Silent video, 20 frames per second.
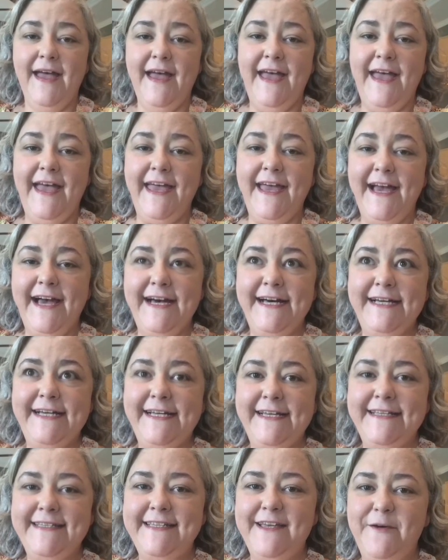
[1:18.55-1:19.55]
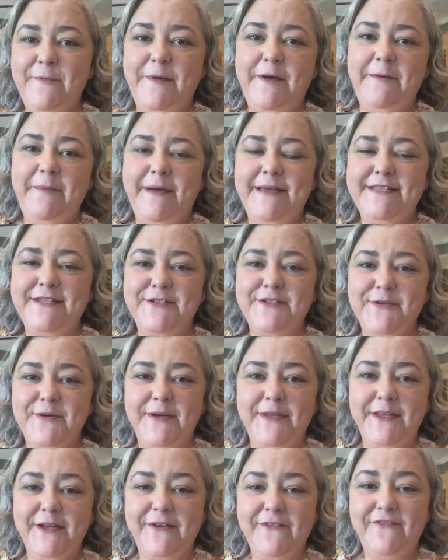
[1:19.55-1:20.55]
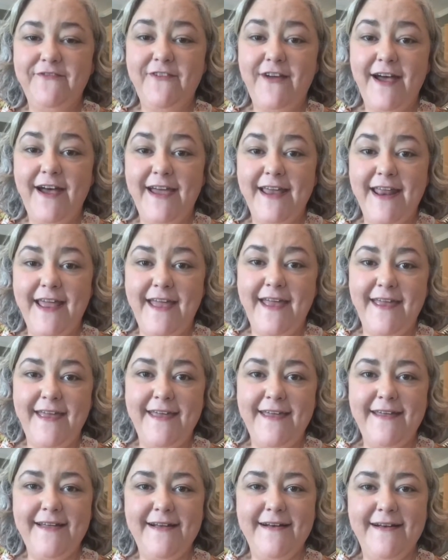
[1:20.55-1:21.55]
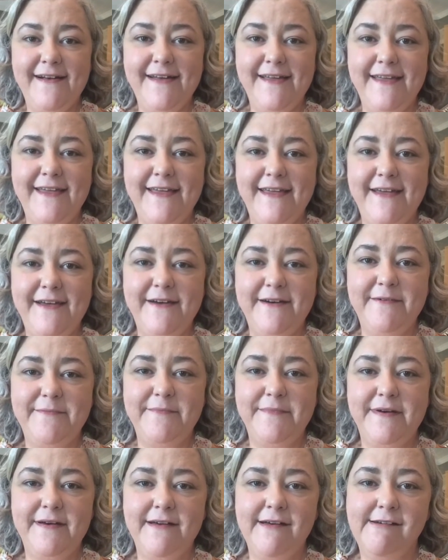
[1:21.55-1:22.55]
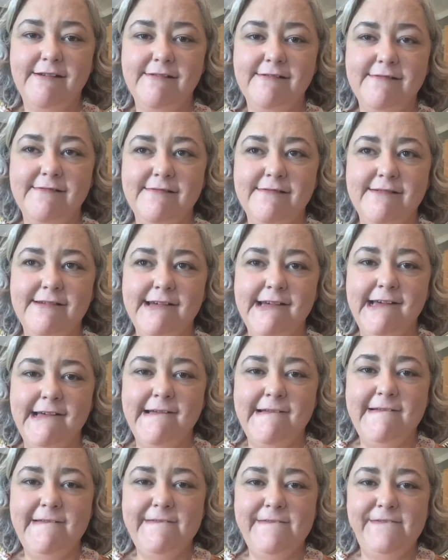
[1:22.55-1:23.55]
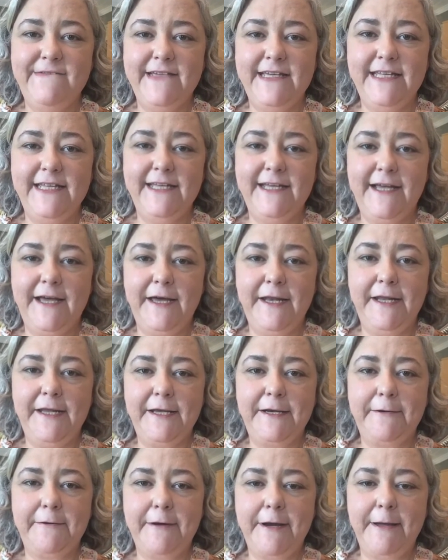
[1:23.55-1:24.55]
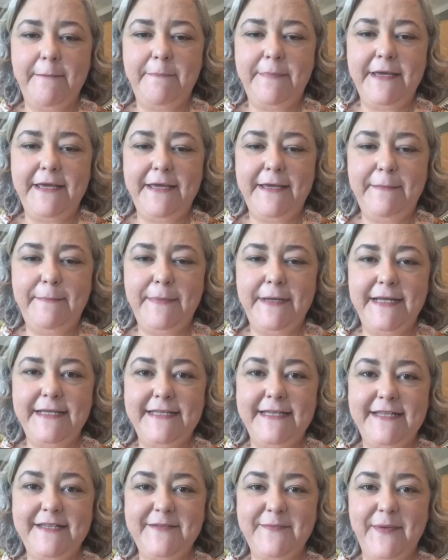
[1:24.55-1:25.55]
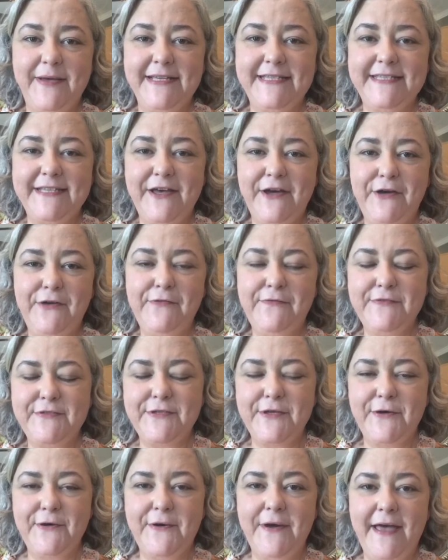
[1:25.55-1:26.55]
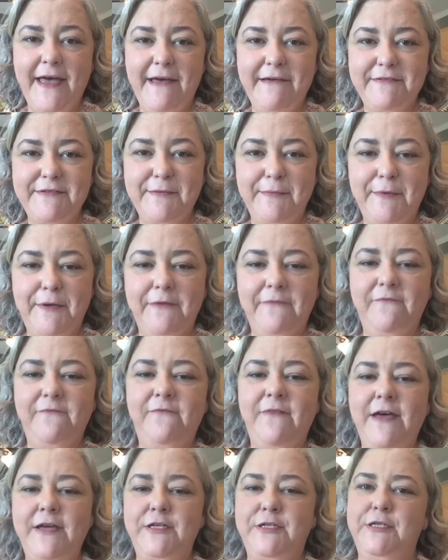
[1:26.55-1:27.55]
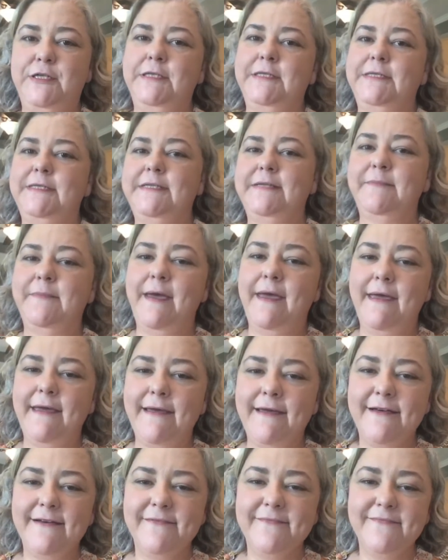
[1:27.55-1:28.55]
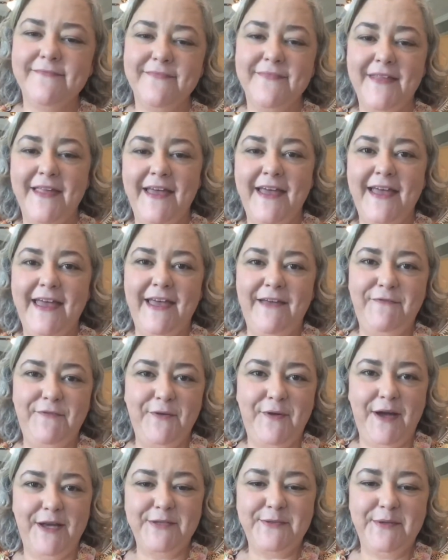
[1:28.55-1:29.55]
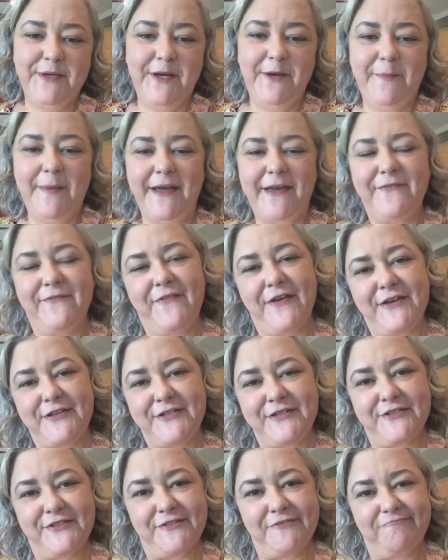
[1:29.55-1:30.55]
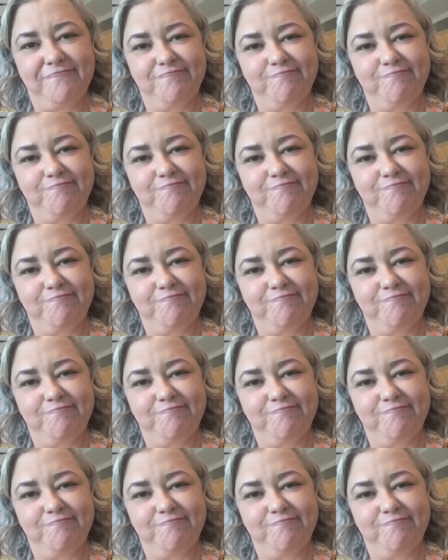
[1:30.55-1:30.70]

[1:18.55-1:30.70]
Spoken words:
Hey guys, hope everybody's enjoying their Friday. I am feeling kind of crappy, but I did it to myself, so I have some confessions to make. If you guys will hear my confessions.